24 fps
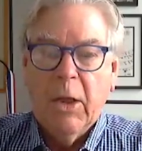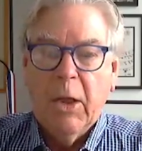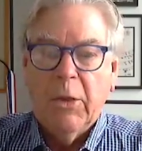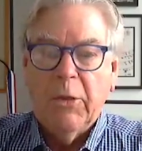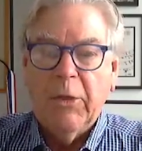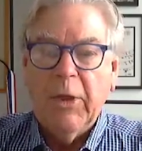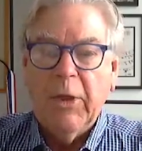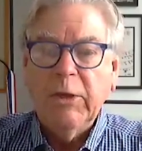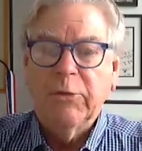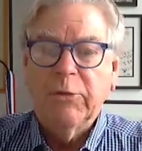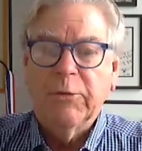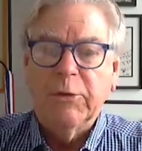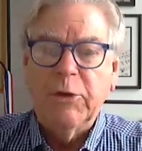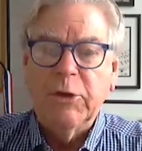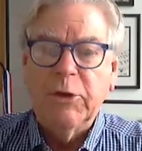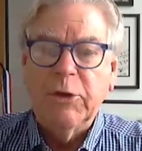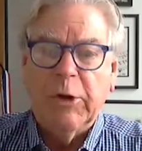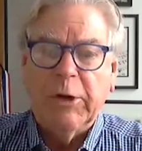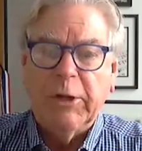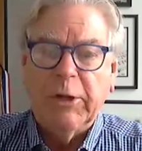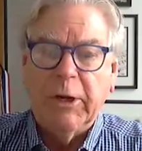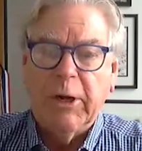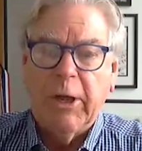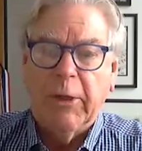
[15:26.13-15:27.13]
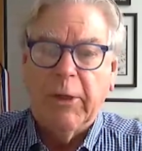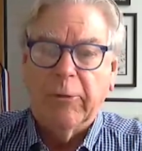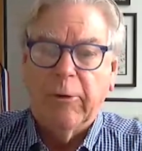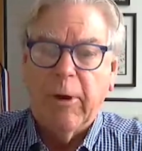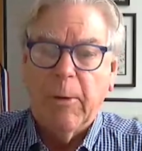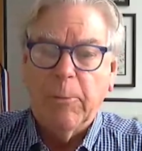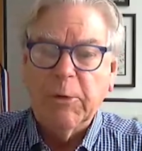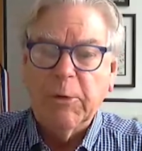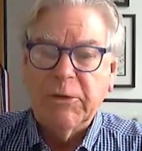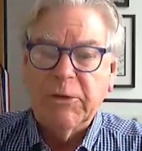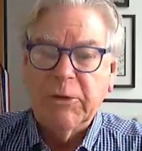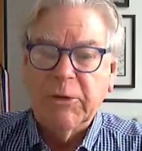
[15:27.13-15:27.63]
Thanks for joining another
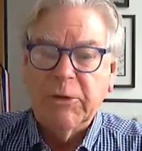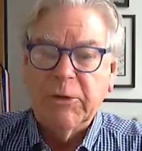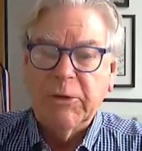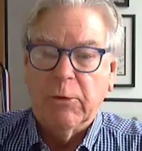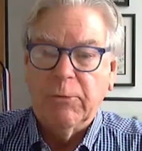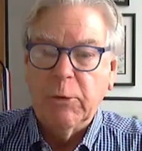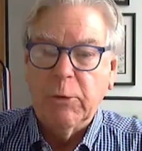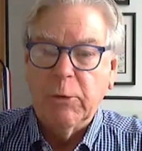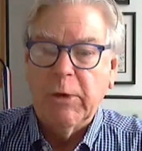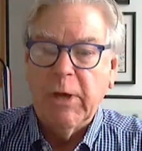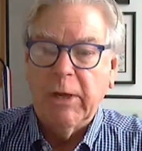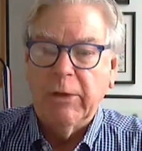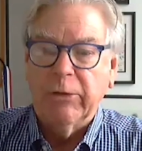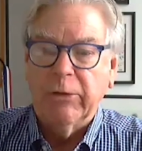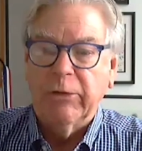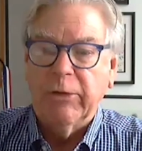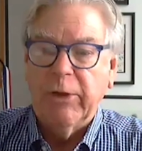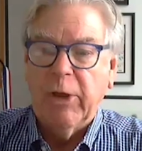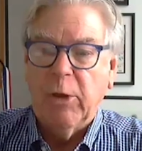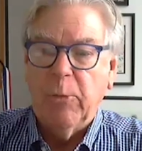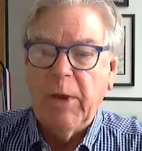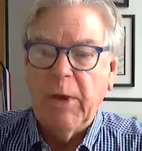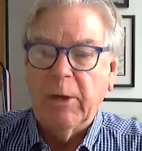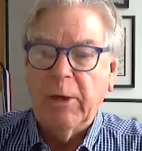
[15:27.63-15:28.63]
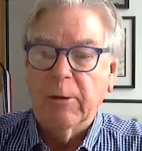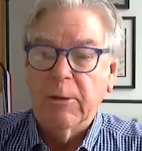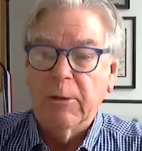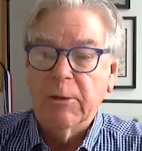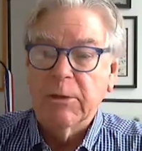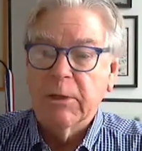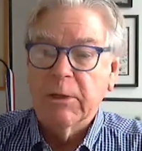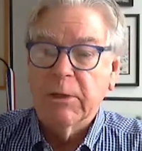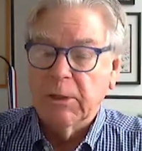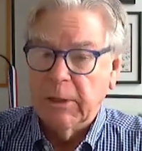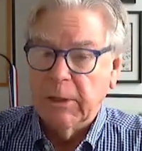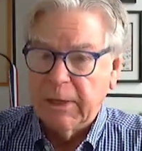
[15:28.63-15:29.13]
episode of UK
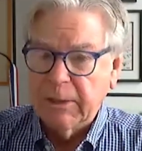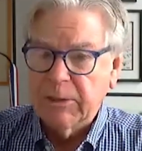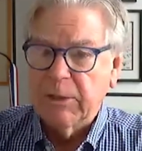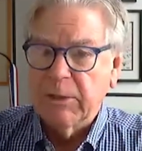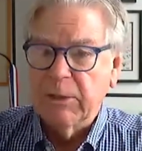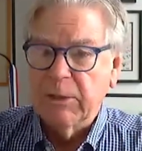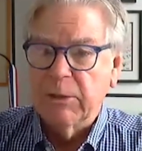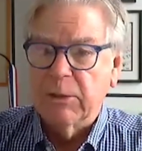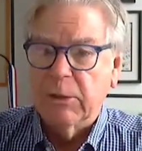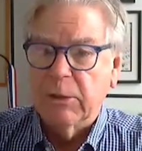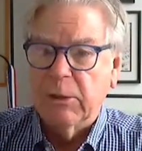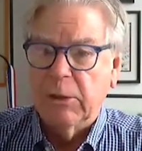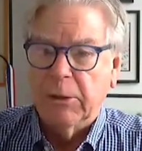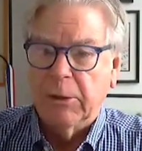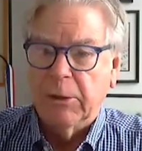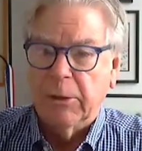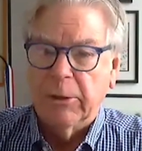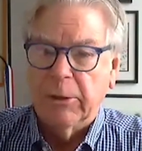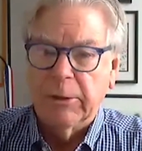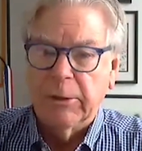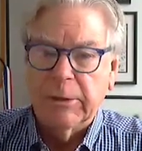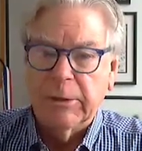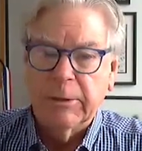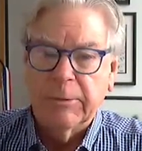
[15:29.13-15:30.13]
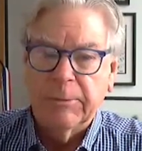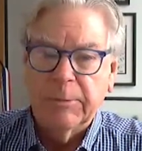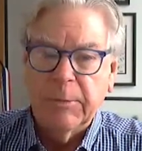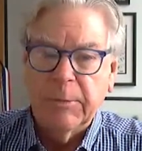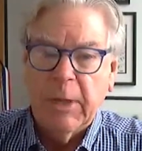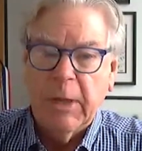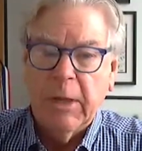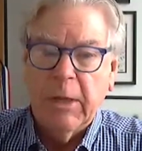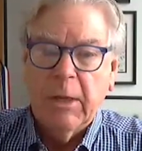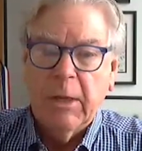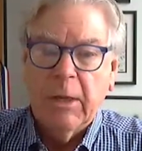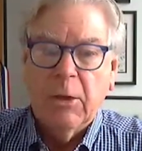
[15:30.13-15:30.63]
Sailmakers Lessons Learned.
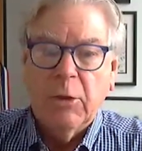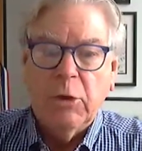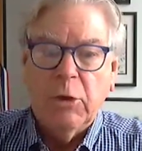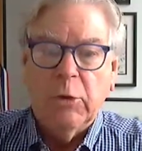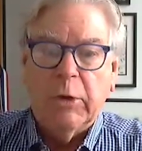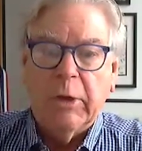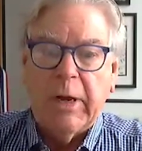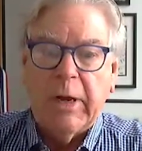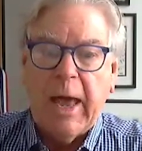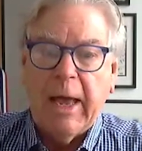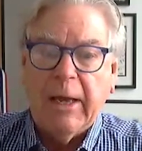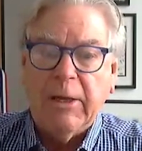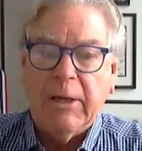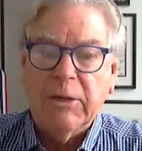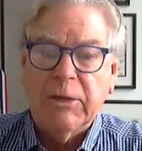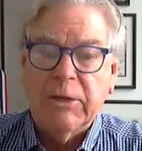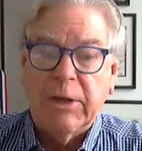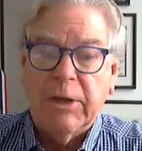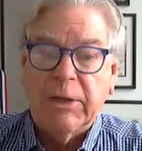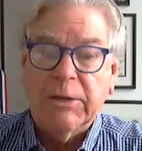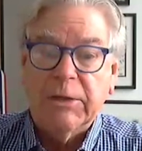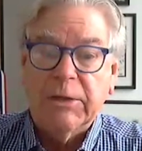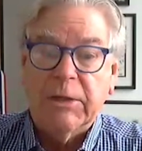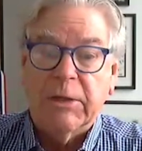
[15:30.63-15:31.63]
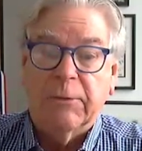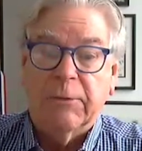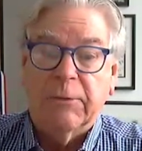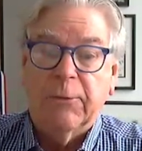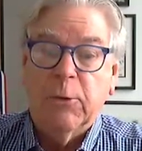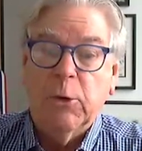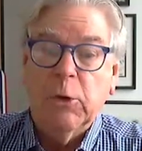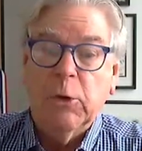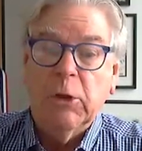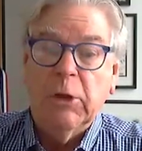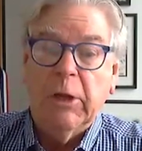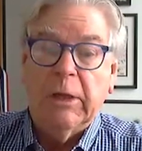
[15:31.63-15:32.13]
You can access the
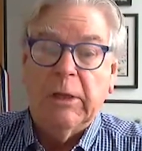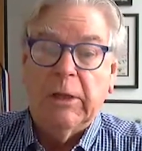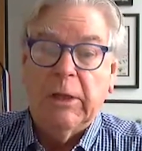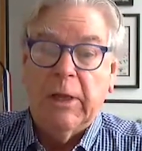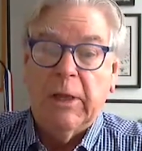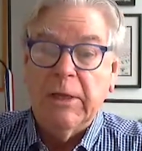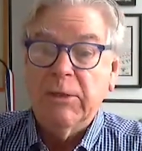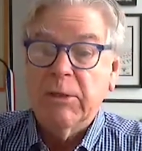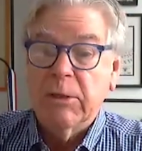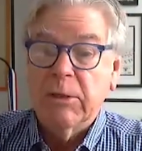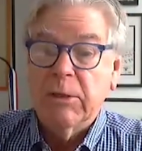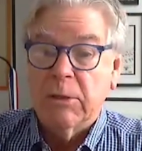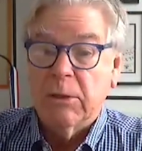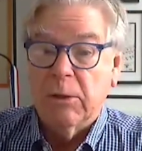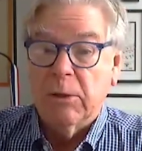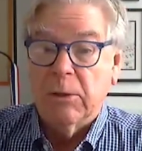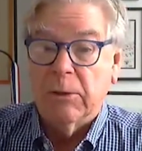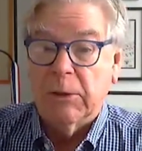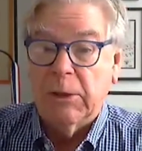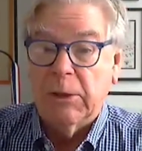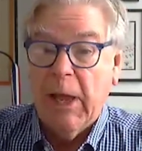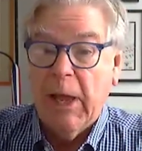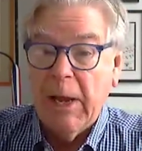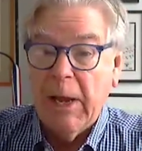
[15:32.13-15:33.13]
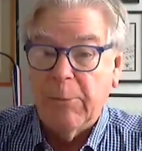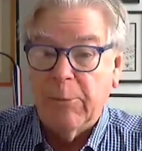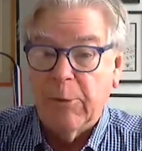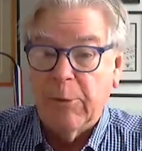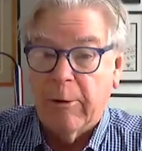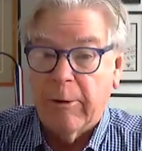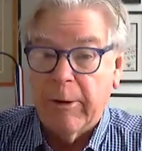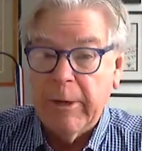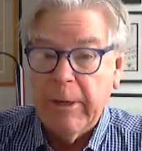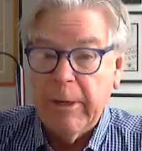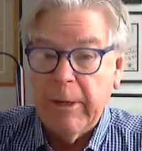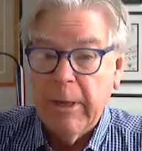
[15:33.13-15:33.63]
full Lessons Learned
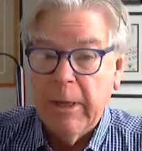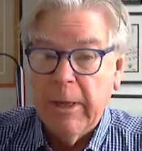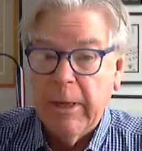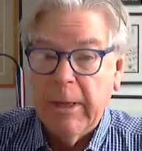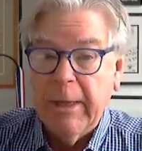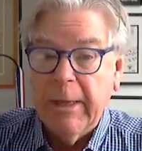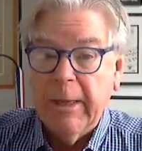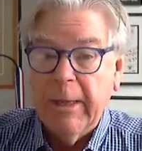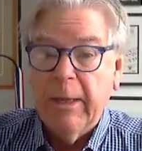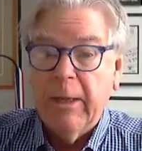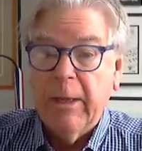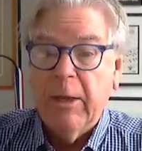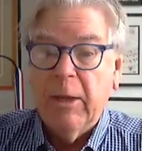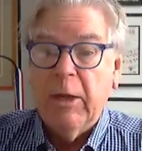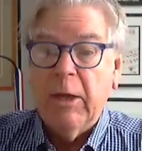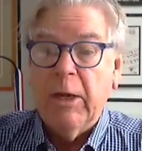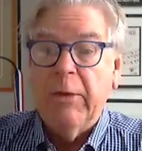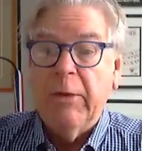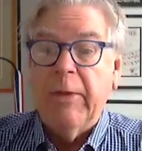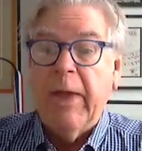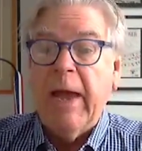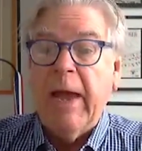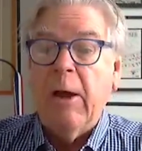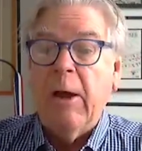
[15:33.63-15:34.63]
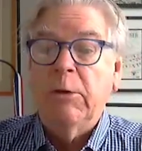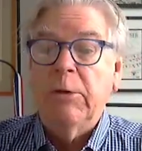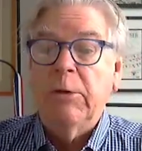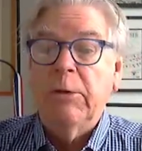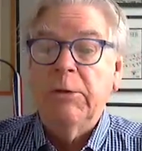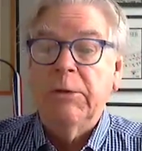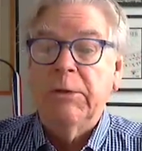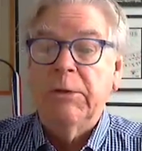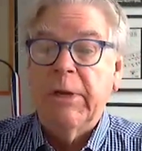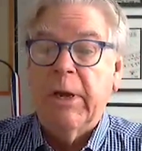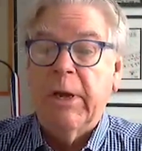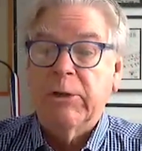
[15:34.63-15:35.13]
library in the
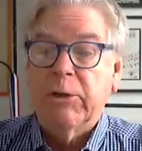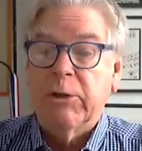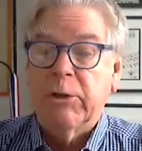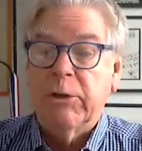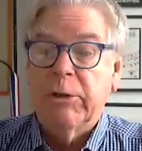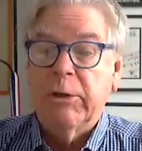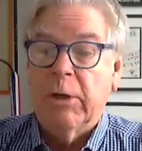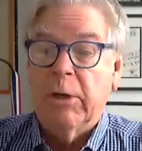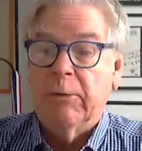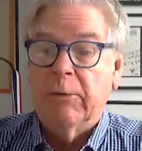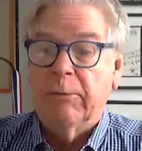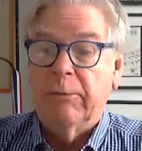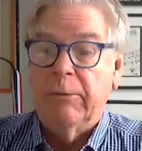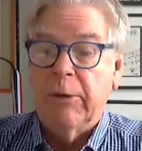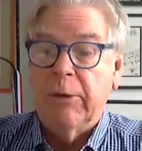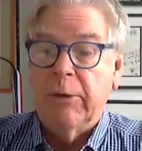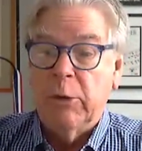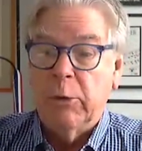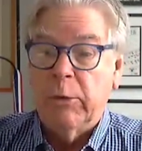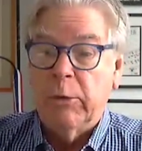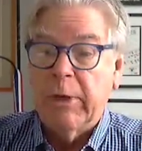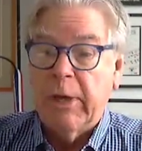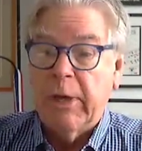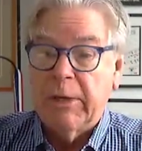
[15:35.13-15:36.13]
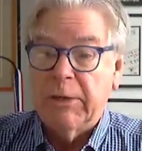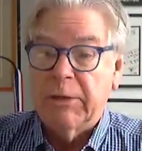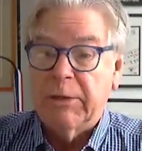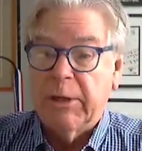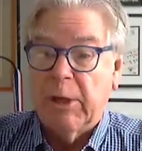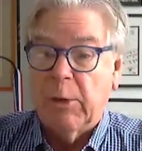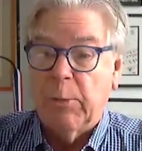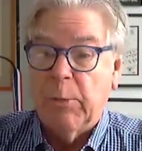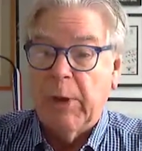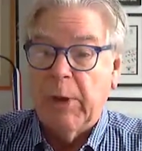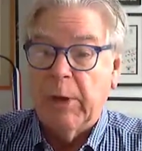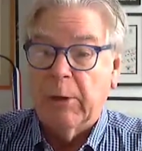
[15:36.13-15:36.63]
how-to section of
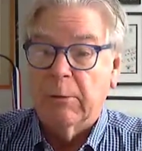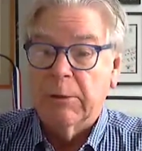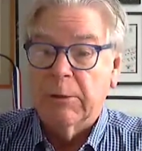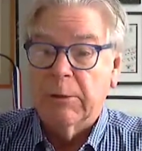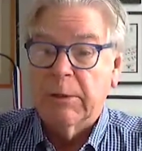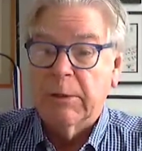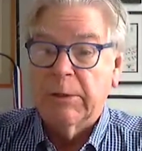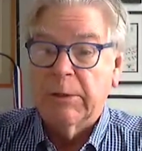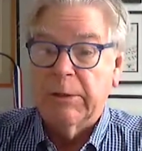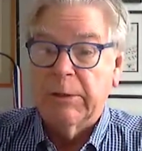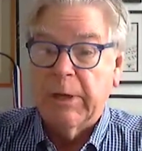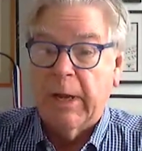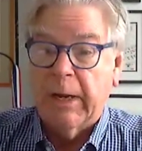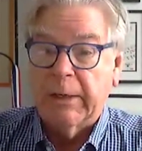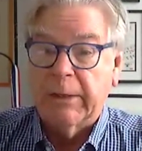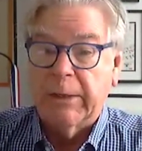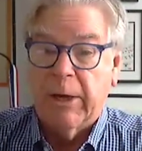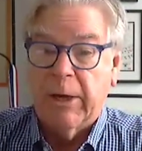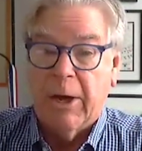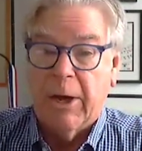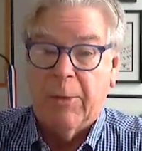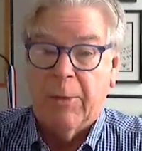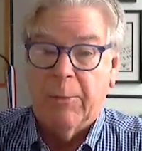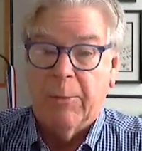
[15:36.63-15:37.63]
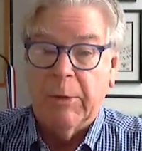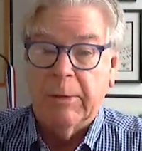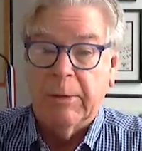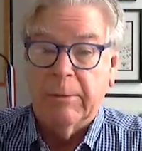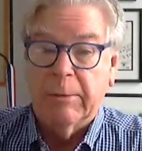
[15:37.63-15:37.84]
uksailmakers.com.